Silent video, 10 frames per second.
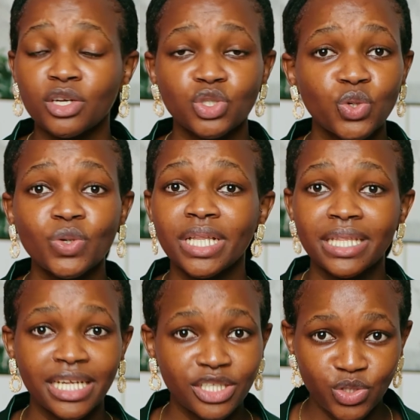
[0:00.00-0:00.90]
So
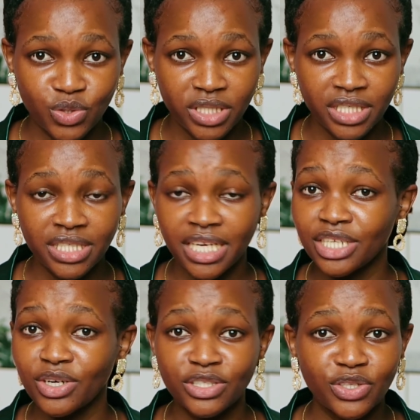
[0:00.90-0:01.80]
let's do this,
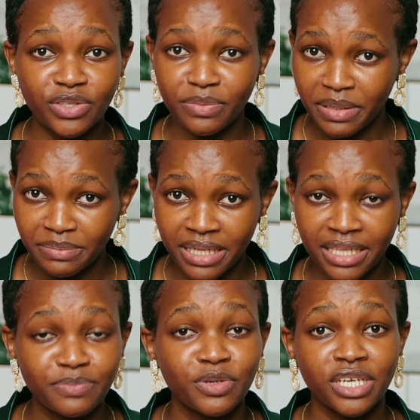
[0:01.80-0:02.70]
and also remember
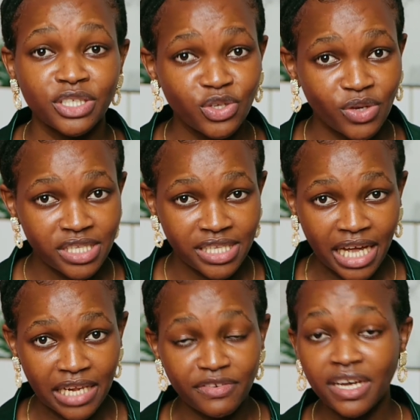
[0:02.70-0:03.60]
that protecting
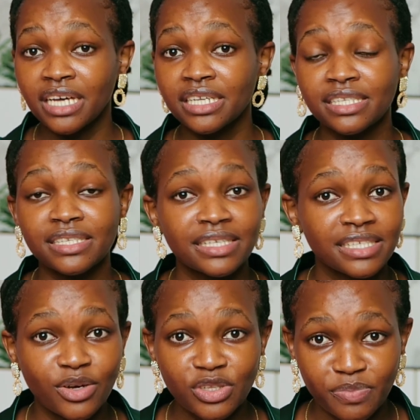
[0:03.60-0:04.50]
yourself
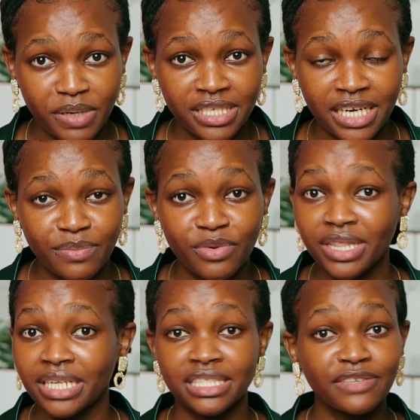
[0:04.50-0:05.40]
sounds better
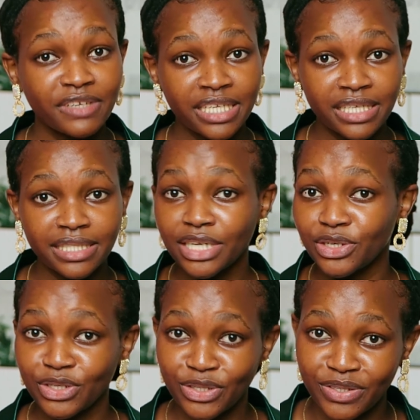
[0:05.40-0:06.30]
more than syphilis
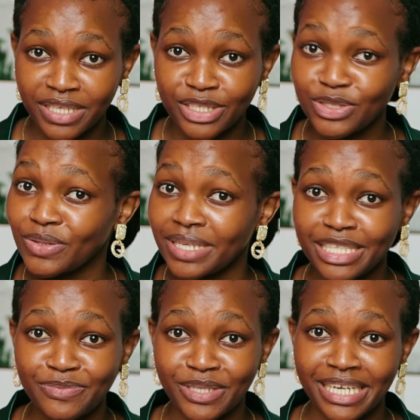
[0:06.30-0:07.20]
and gonorrhea. So
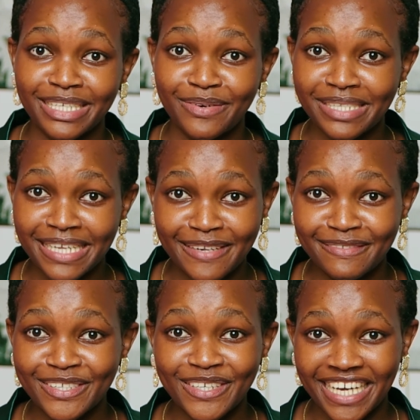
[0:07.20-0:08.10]
let's protect
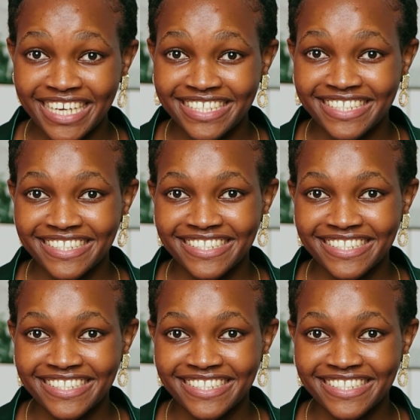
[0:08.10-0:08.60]
ourselves, okay?